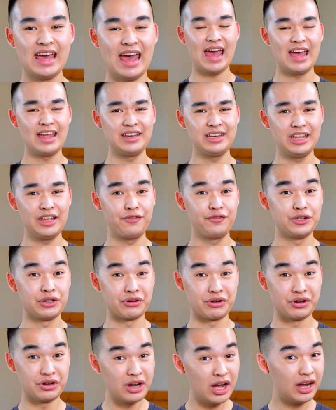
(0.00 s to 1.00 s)
And if
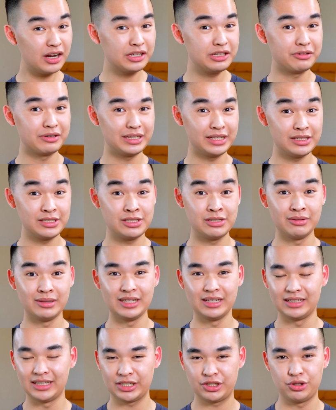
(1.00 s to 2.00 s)
you're not going into
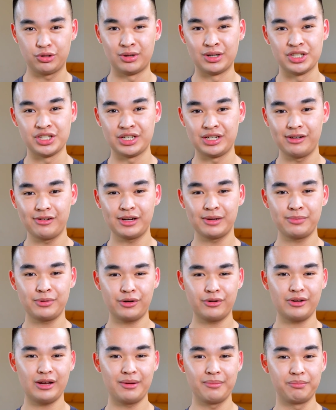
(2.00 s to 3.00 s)
the electrical engineering
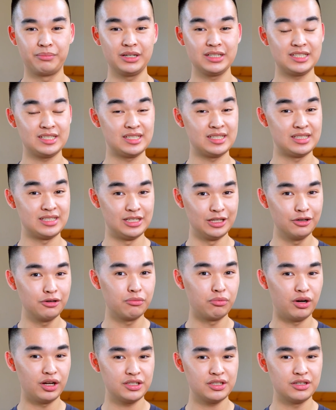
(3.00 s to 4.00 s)
program but
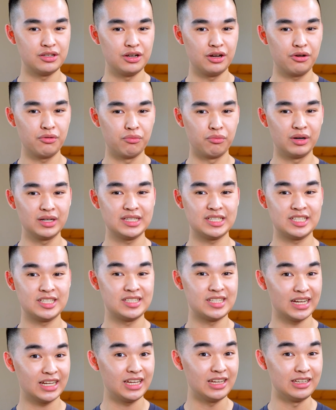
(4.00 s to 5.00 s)
still want to know what
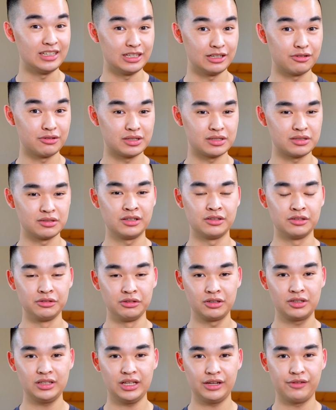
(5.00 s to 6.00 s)
second year is going to
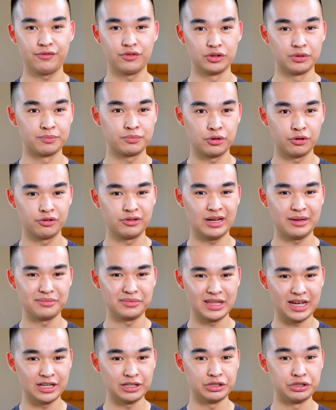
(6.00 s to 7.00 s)
look like for the program
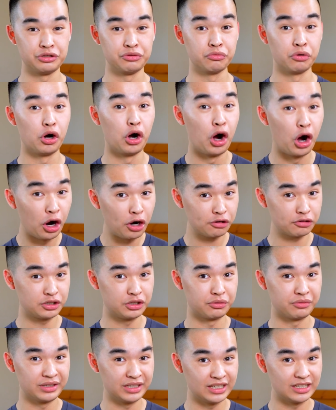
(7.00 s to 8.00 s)
that you are
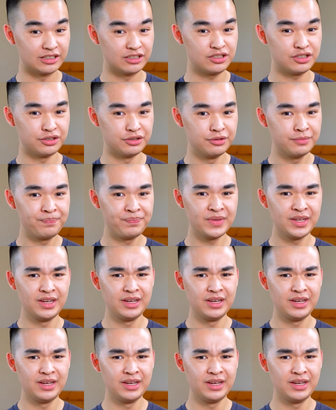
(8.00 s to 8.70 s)
going into,